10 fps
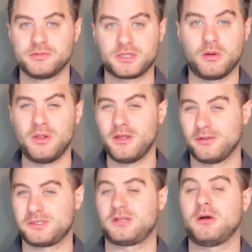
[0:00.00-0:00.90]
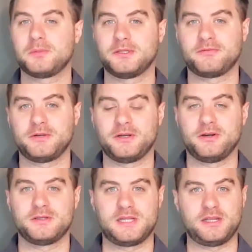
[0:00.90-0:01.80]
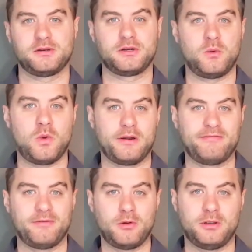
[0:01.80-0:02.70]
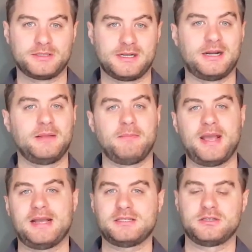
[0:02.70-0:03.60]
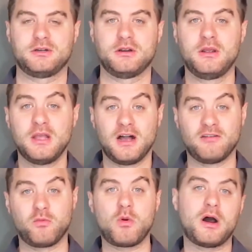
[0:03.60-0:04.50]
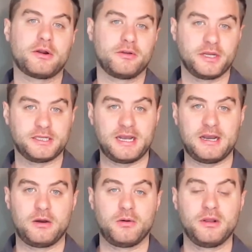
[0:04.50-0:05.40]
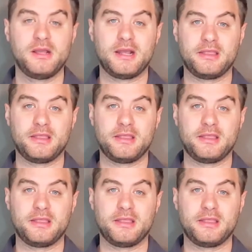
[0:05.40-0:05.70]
So there's a couple different areas that you're going to want to focus on and master of watering down.